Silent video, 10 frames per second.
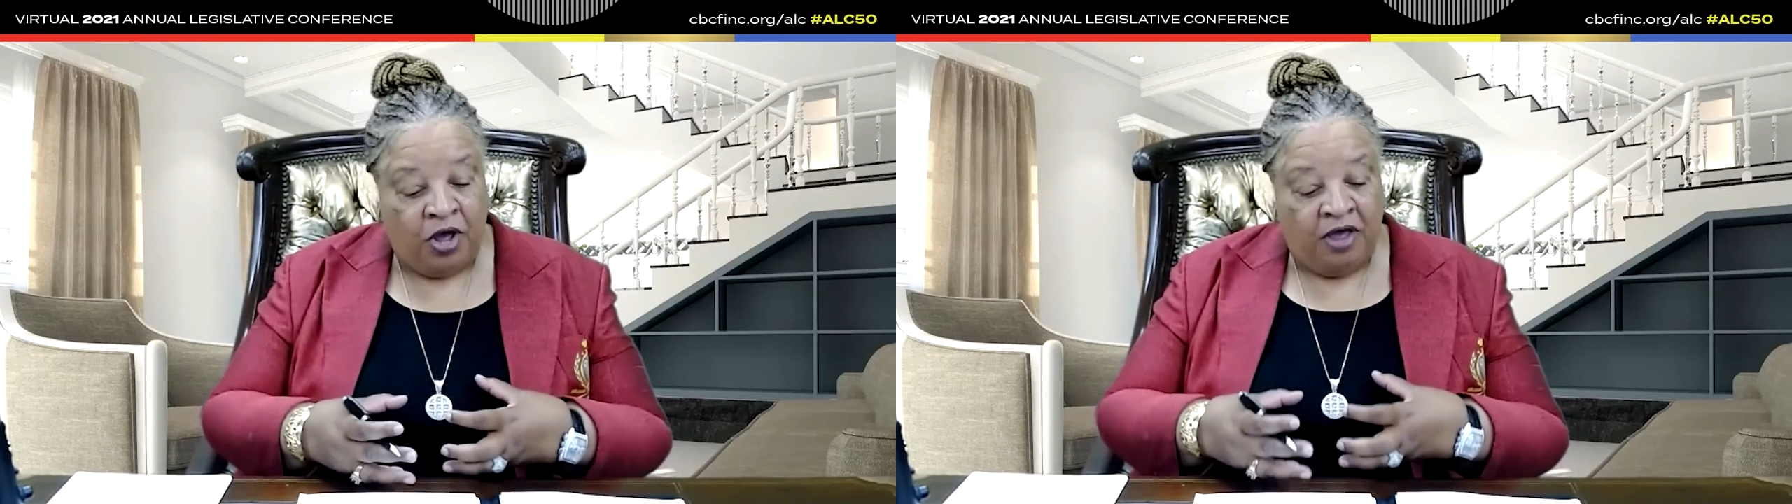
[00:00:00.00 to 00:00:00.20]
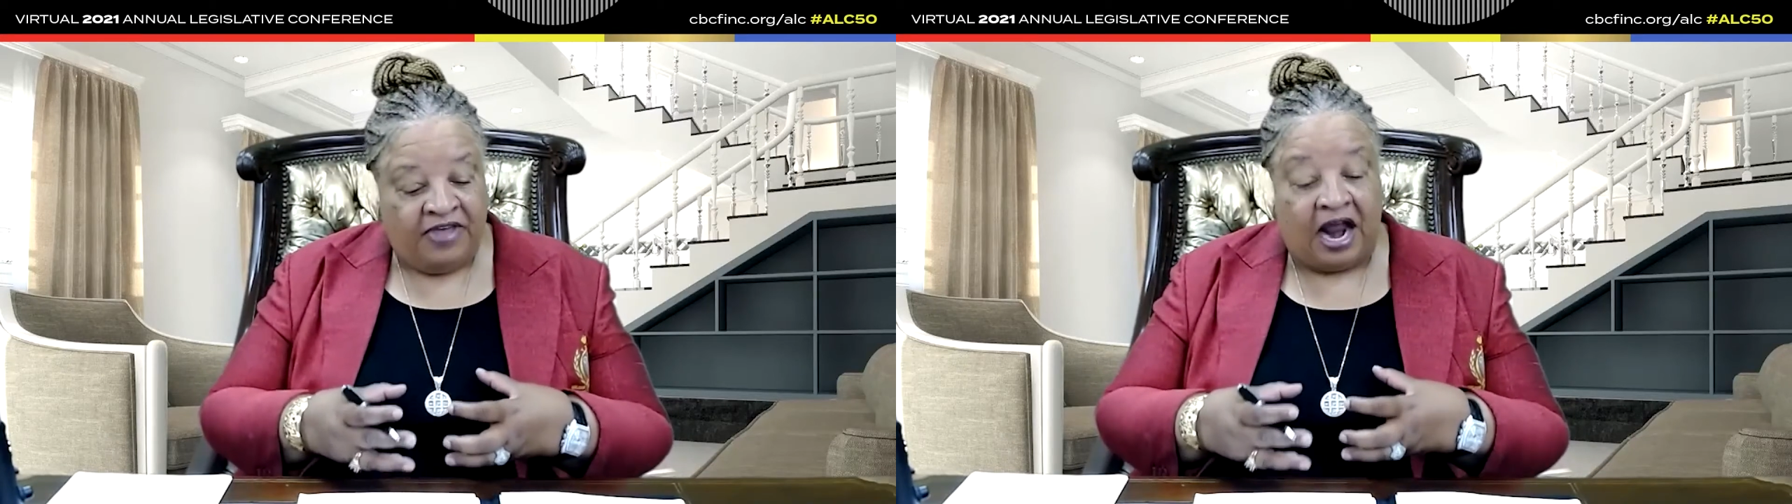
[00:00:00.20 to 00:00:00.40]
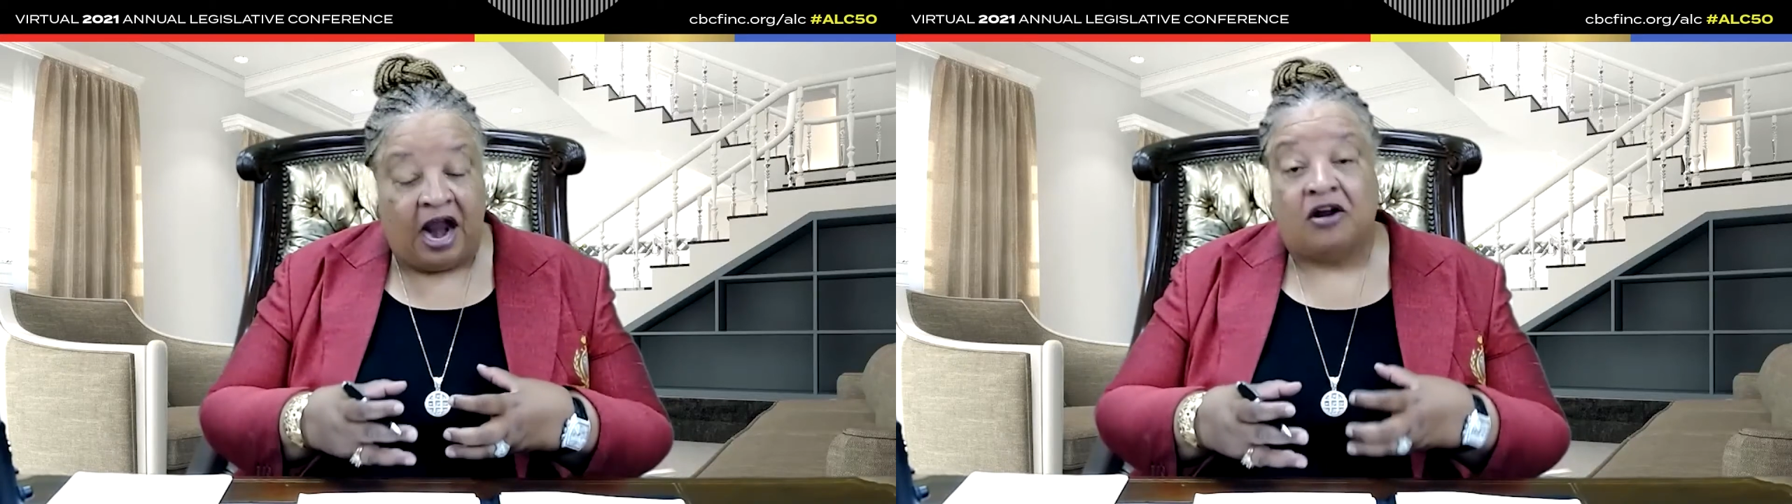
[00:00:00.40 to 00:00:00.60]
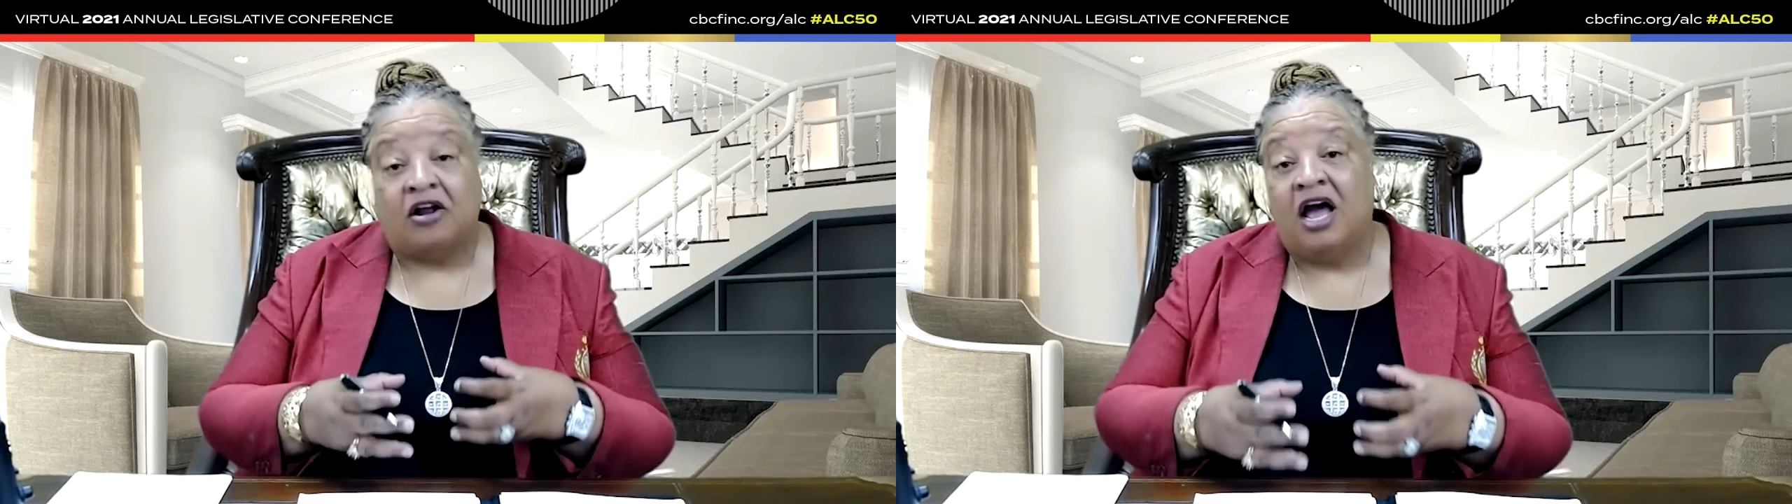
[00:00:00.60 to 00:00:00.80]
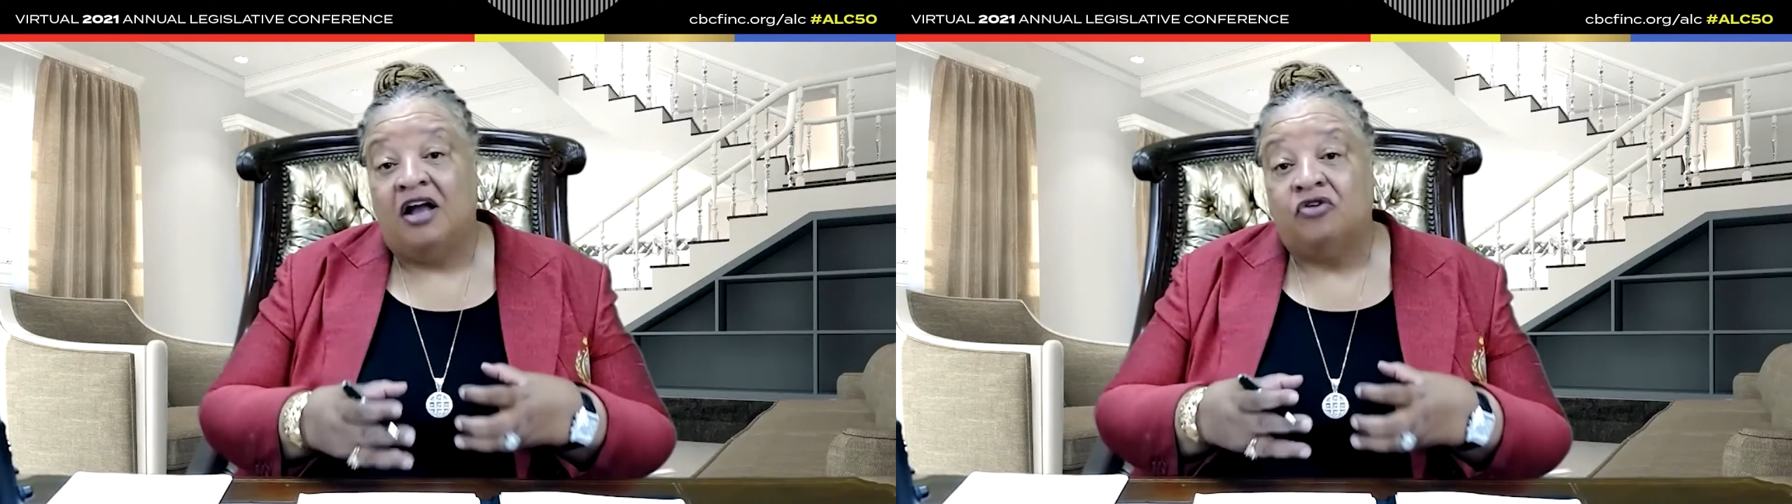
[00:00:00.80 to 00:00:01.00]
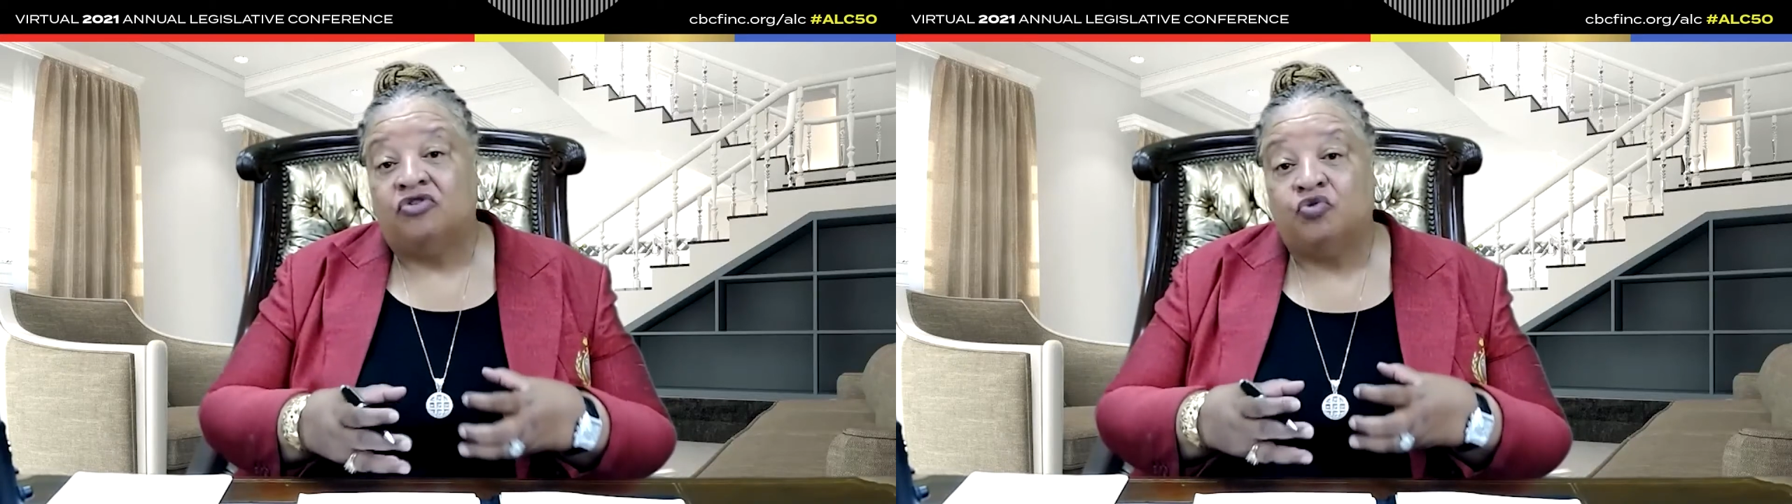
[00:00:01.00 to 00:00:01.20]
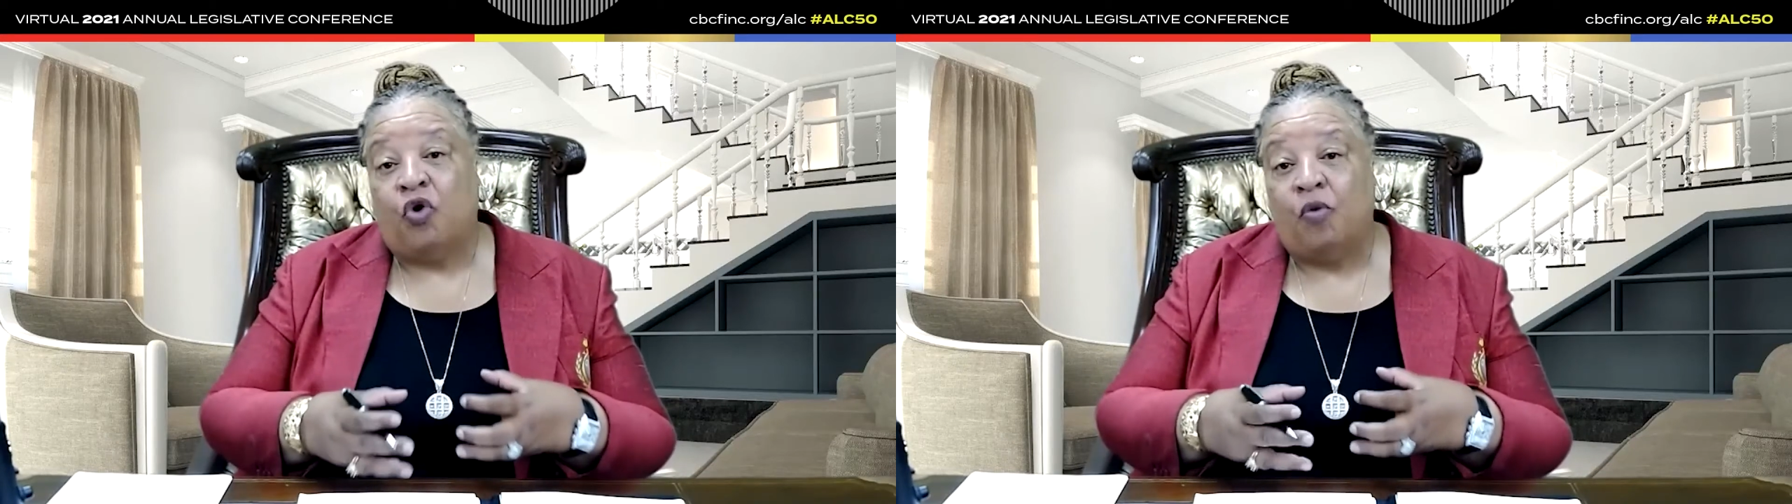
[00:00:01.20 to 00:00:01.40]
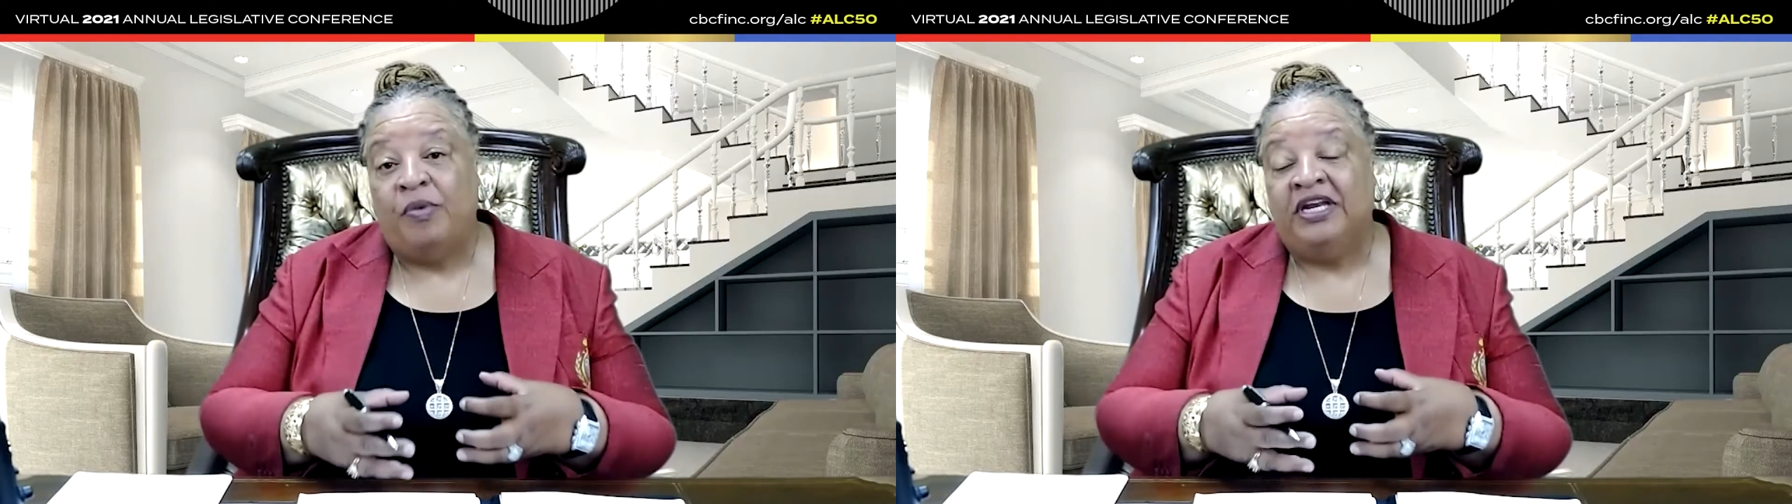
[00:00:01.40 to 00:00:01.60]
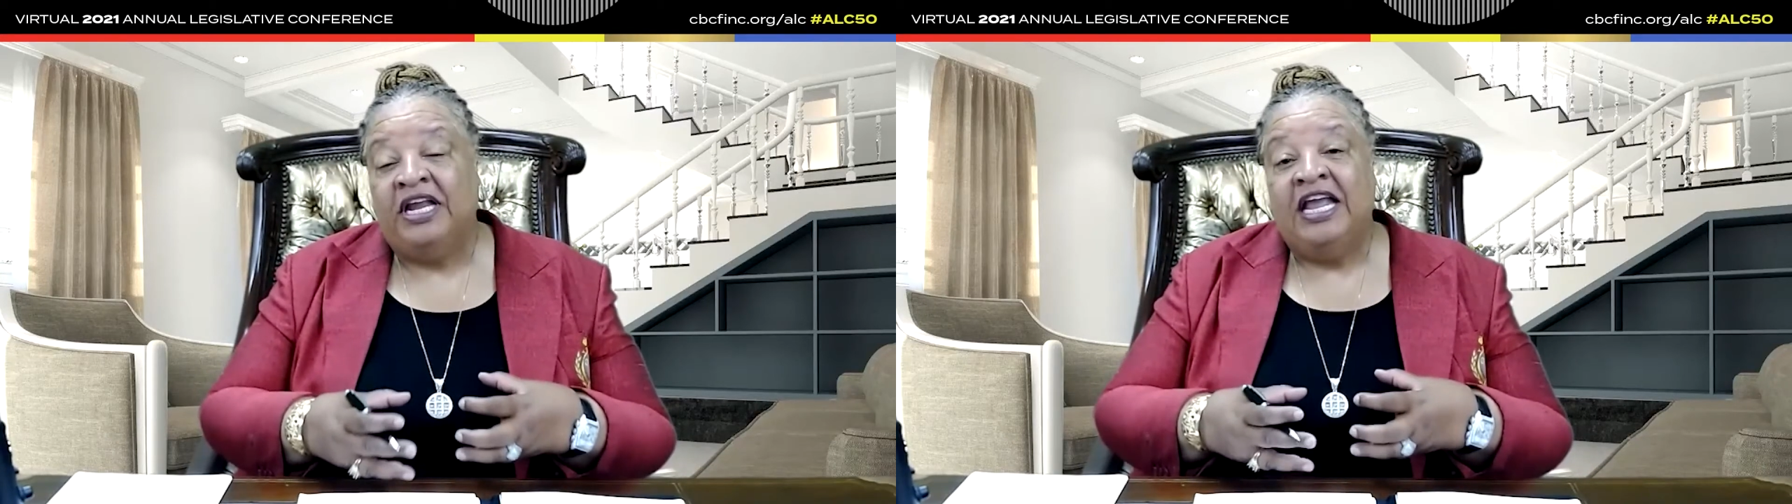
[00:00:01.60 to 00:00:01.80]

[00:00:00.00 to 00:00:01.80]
that our Congresswoman